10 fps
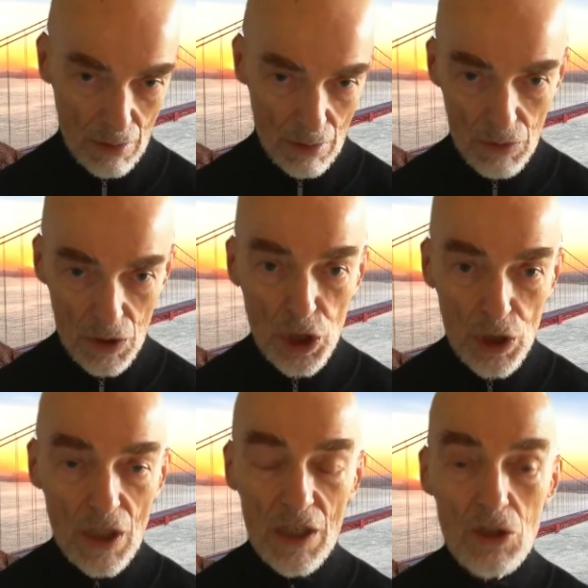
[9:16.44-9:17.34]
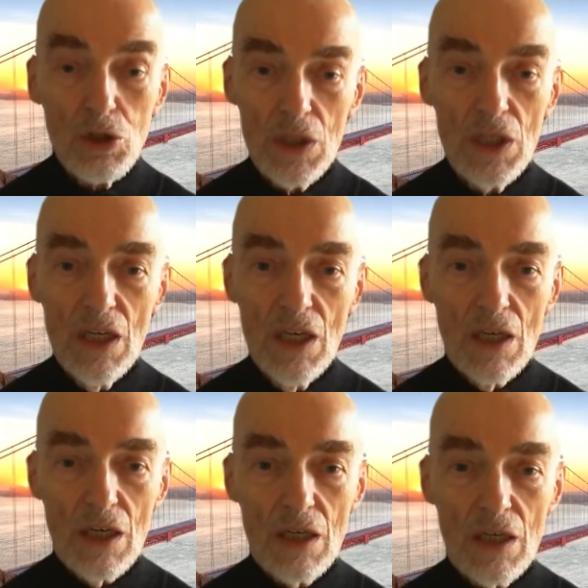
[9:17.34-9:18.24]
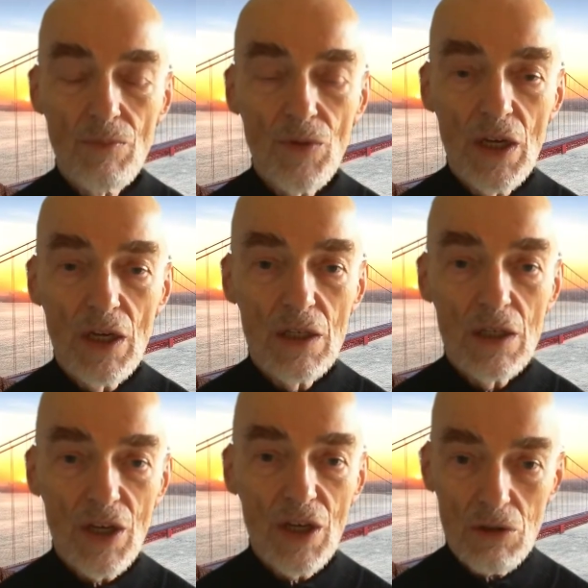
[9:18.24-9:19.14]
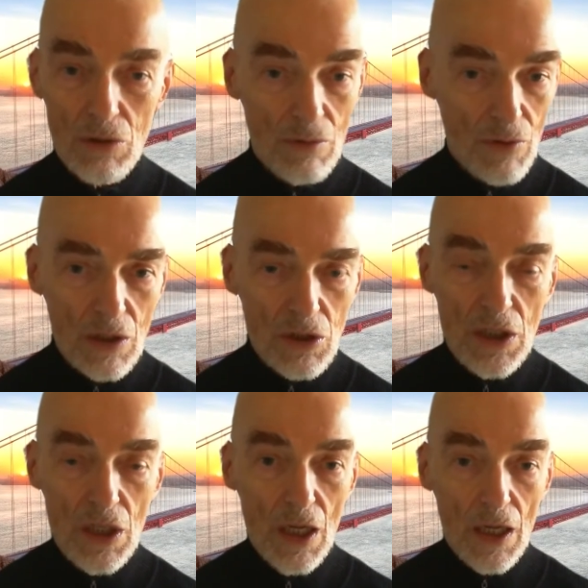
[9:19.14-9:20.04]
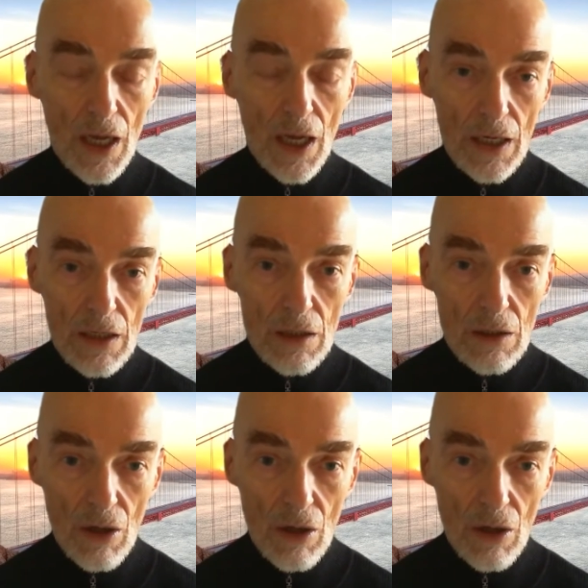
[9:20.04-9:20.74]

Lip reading: original country and the country of origin, and